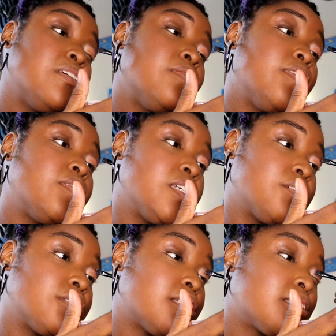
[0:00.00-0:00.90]
15
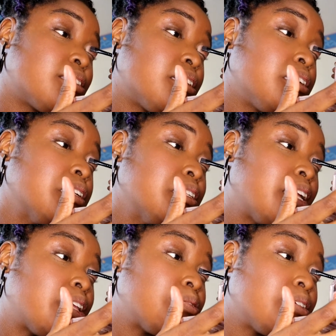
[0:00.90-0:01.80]
or 16,
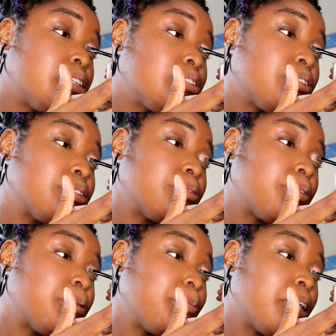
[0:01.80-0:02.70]
that's when I started to
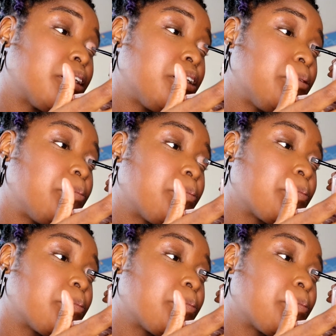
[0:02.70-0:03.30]
wear makeup,